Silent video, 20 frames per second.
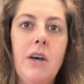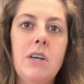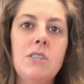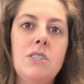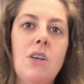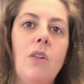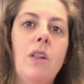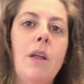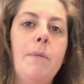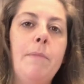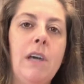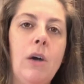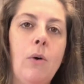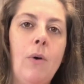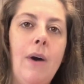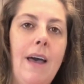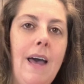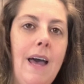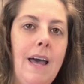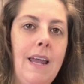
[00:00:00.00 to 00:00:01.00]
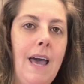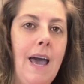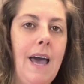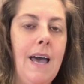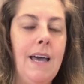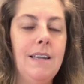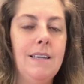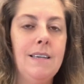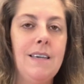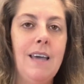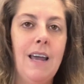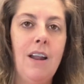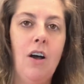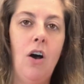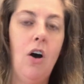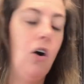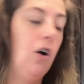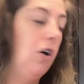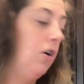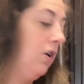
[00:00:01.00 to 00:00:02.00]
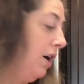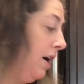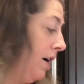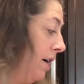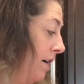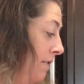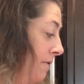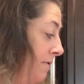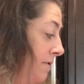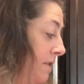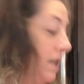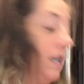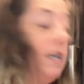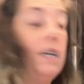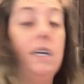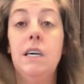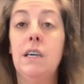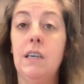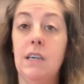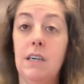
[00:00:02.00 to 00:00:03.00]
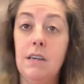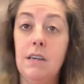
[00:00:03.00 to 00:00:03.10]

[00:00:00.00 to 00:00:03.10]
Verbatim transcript: So let me go ahead and get all of the